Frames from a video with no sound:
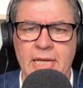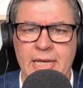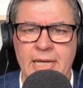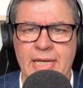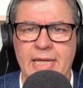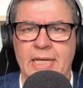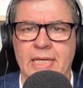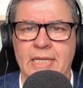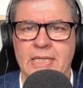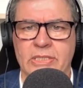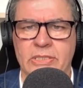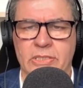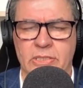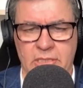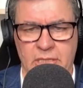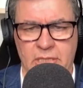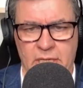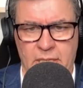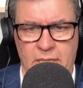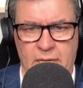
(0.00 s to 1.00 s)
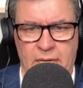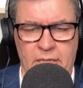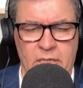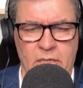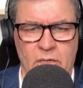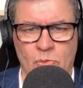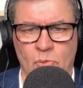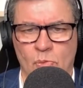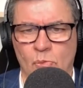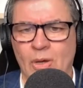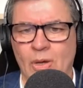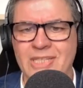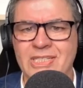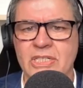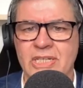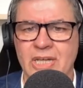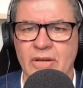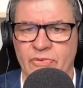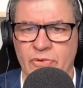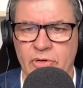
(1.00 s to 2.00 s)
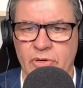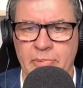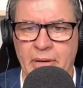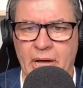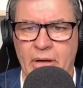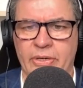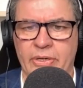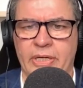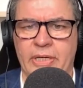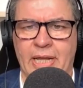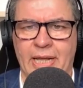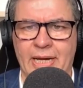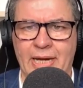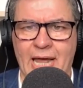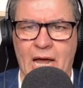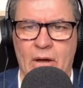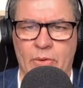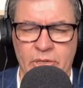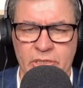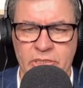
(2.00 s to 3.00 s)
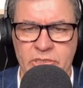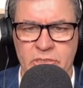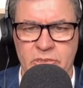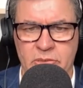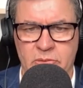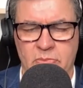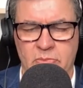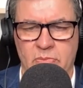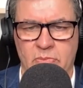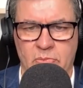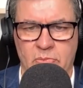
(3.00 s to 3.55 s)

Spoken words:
is what's different about it and how it's